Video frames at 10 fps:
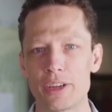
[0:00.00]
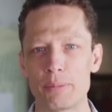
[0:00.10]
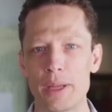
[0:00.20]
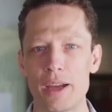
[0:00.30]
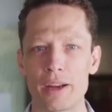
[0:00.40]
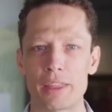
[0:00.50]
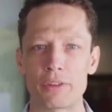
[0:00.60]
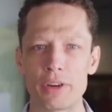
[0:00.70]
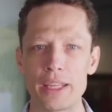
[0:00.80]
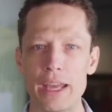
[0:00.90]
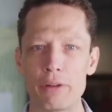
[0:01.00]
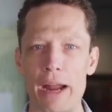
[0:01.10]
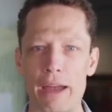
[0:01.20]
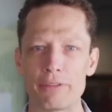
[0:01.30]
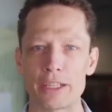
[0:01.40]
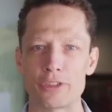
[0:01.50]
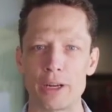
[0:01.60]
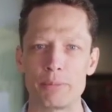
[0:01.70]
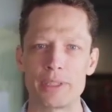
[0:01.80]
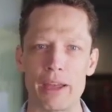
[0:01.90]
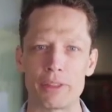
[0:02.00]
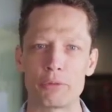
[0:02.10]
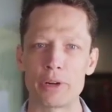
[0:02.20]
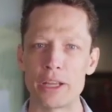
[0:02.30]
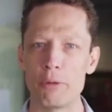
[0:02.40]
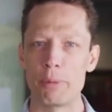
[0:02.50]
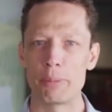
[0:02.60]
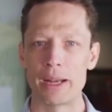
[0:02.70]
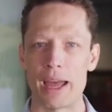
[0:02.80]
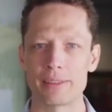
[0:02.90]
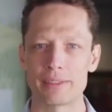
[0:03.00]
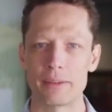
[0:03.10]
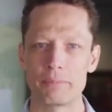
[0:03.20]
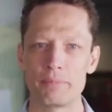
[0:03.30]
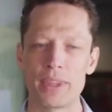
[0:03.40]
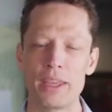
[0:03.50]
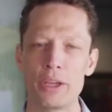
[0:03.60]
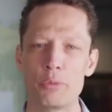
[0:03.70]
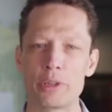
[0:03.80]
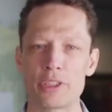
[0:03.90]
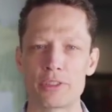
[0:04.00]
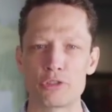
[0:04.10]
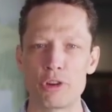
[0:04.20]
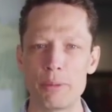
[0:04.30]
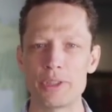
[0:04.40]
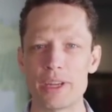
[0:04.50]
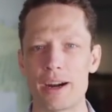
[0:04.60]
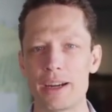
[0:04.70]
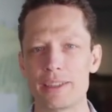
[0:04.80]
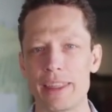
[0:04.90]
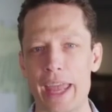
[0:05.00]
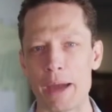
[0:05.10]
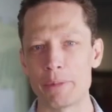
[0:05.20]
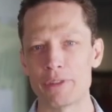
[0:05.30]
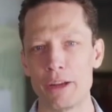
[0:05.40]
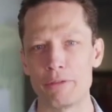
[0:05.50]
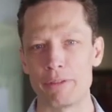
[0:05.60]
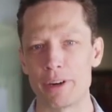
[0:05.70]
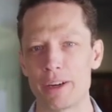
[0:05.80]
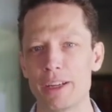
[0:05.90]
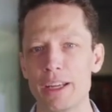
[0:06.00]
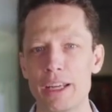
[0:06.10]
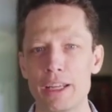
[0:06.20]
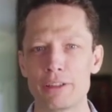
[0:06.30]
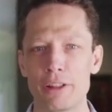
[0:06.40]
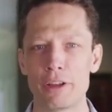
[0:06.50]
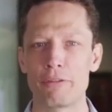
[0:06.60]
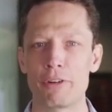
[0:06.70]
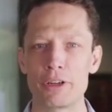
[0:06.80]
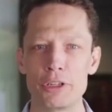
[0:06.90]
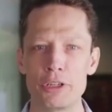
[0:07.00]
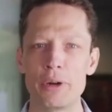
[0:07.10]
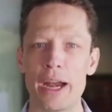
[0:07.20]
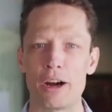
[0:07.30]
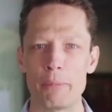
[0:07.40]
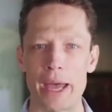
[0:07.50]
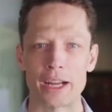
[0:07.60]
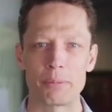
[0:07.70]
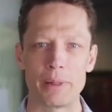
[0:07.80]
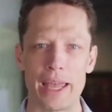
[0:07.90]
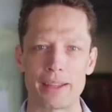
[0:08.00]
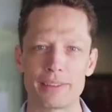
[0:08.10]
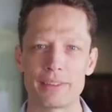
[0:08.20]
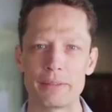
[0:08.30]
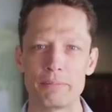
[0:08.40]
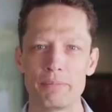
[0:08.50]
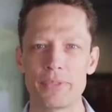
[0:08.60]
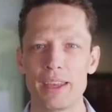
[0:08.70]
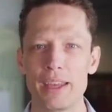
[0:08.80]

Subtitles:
Gary took me on a 3-day rafting trip down the Rio Bobanasa, which is a tributary to the Amazon River, to look for new aromatic plants.